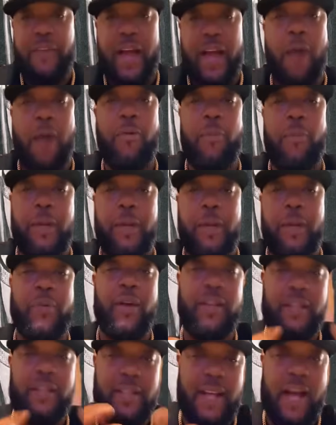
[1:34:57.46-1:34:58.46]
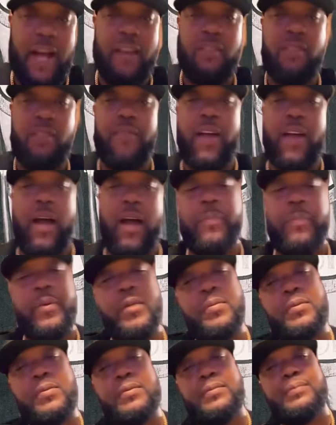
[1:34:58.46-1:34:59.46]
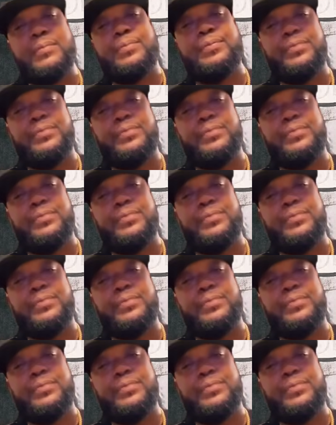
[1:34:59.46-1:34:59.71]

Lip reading: lot for our people and the knowledge of our people.